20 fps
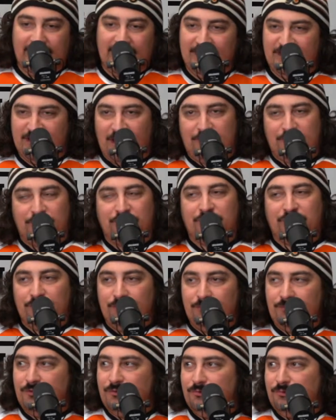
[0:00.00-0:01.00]
Another
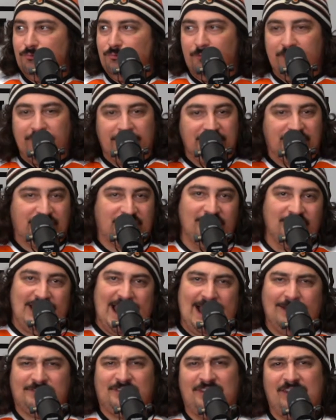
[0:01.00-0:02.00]
dude who really stood
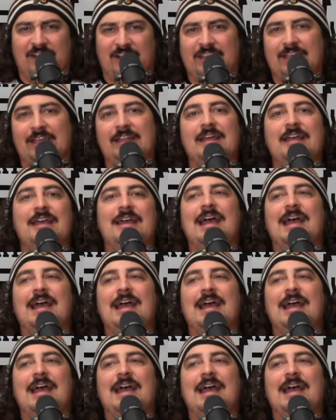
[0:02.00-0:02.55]
out tonight.